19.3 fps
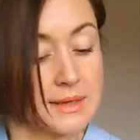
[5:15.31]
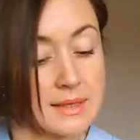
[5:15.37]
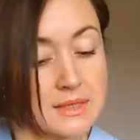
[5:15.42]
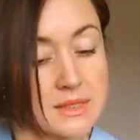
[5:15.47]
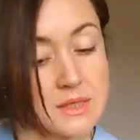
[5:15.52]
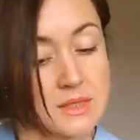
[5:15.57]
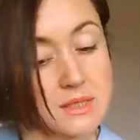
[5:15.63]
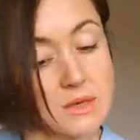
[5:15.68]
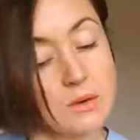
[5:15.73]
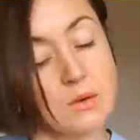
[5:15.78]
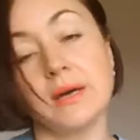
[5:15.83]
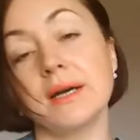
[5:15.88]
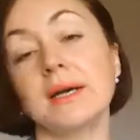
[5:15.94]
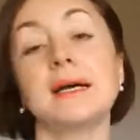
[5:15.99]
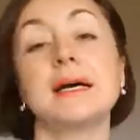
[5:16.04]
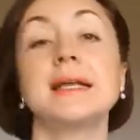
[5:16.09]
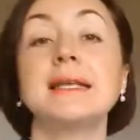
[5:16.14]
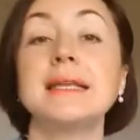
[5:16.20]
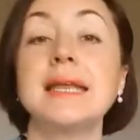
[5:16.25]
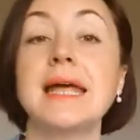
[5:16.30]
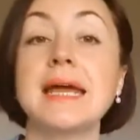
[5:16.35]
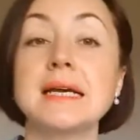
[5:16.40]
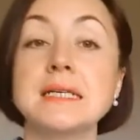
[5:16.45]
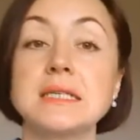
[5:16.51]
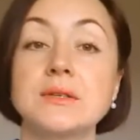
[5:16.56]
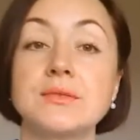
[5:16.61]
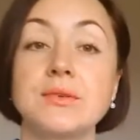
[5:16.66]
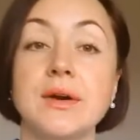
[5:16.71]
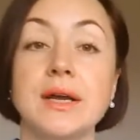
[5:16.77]
So
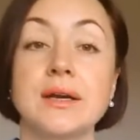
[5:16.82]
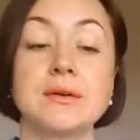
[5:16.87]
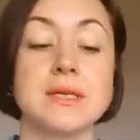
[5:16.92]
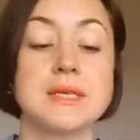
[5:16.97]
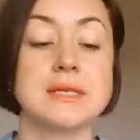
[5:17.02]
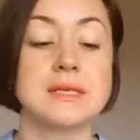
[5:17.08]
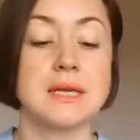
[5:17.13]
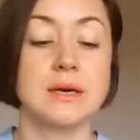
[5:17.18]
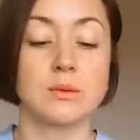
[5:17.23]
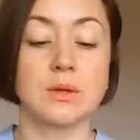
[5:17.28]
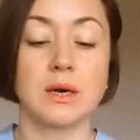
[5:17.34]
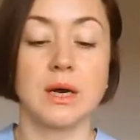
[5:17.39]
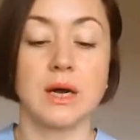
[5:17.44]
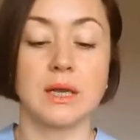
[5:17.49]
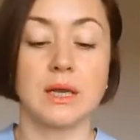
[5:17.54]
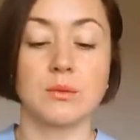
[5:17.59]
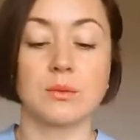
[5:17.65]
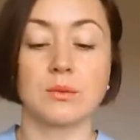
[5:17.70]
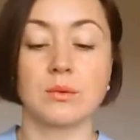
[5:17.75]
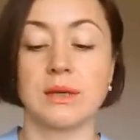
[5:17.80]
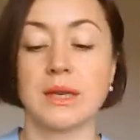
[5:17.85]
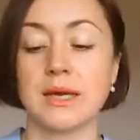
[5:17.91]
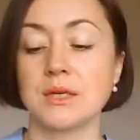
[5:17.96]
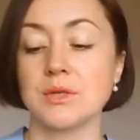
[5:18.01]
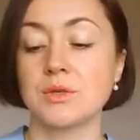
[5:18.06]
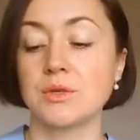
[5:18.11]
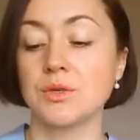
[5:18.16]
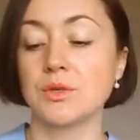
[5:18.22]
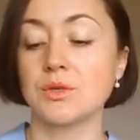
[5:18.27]
next fragrance that I would
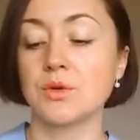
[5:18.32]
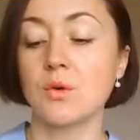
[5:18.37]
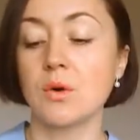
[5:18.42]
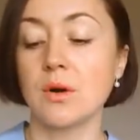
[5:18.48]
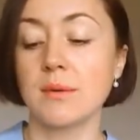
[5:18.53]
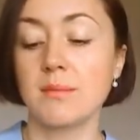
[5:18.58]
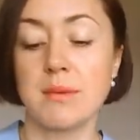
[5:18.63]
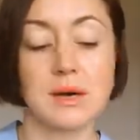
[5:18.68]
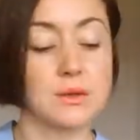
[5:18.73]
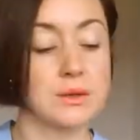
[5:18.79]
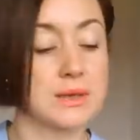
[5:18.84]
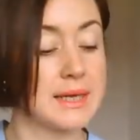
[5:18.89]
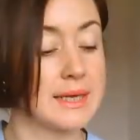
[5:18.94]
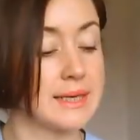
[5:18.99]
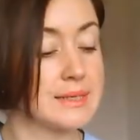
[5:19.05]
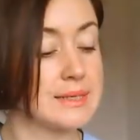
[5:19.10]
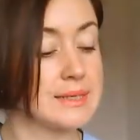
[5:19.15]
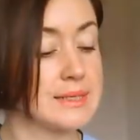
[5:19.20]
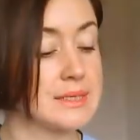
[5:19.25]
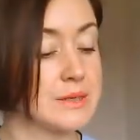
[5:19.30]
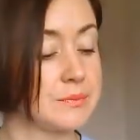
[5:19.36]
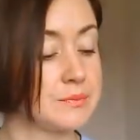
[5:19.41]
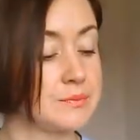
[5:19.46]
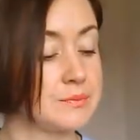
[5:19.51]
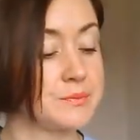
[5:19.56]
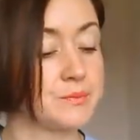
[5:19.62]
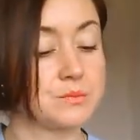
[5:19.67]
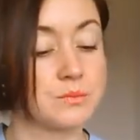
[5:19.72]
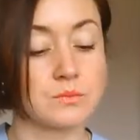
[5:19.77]
like to talk about is
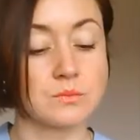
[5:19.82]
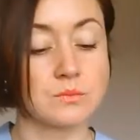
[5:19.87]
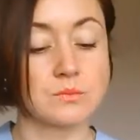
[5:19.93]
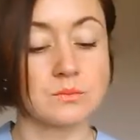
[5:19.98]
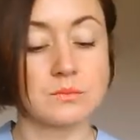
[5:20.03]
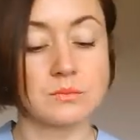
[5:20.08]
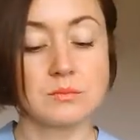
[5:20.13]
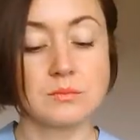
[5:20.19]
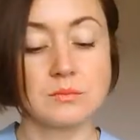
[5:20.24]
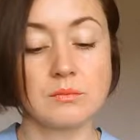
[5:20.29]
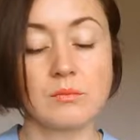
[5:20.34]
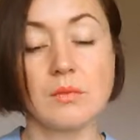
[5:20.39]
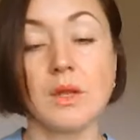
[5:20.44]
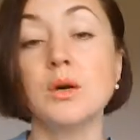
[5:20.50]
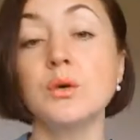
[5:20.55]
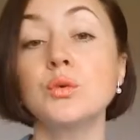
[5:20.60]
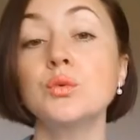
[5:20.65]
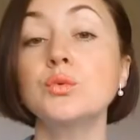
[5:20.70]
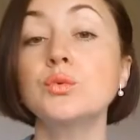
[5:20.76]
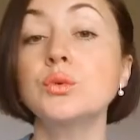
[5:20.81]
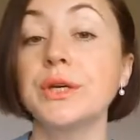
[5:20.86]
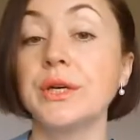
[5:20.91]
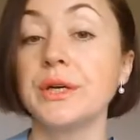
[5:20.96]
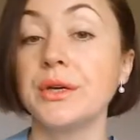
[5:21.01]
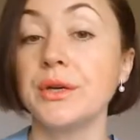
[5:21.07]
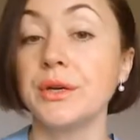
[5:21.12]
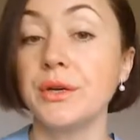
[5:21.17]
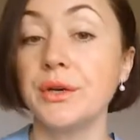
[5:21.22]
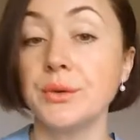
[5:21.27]
Oud
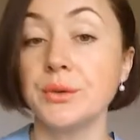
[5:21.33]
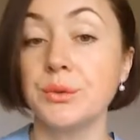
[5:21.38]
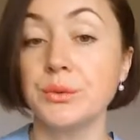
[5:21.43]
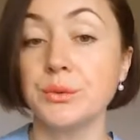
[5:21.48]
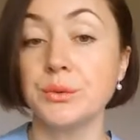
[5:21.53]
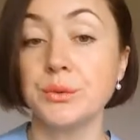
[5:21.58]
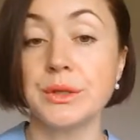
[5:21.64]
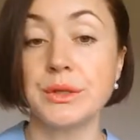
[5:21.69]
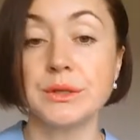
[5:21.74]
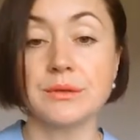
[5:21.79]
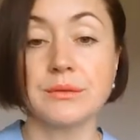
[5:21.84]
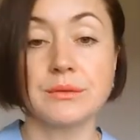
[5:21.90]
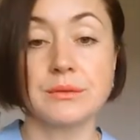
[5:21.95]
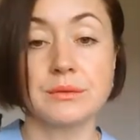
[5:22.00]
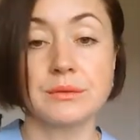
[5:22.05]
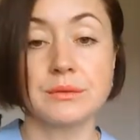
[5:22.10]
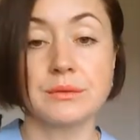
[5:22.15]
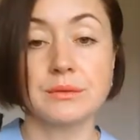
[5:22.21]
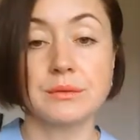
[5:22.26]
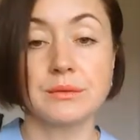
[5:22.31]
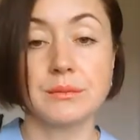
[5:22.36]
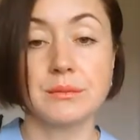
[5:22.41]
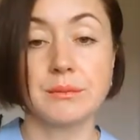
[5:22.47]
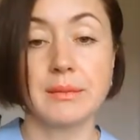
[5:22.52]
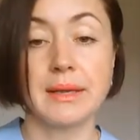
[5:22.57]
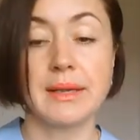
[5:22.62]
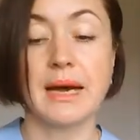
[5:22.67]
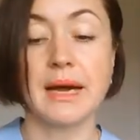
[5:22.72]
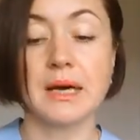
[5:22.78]
Nude
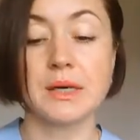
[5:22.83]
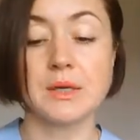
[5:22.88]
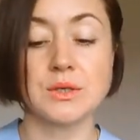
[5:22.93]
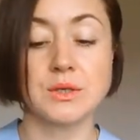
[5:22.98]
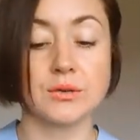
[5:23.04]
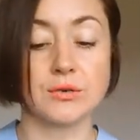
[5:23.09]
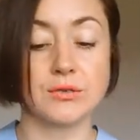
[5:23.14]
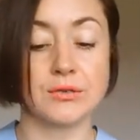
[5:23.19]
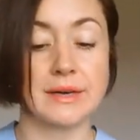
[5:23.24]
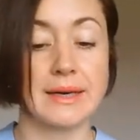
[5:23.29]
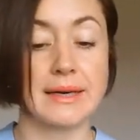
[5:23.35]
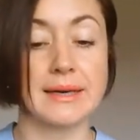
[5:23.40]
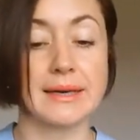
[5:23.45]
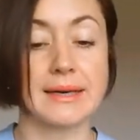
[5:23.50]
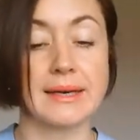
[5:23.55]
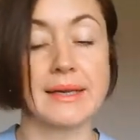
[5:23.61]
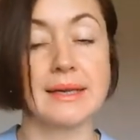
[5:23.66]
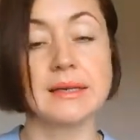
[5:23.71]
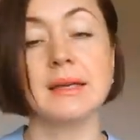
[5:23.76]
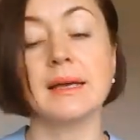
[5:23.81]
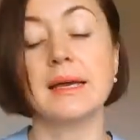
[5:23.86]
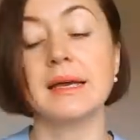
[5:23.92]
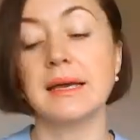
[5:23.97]
by the house of Guerlain.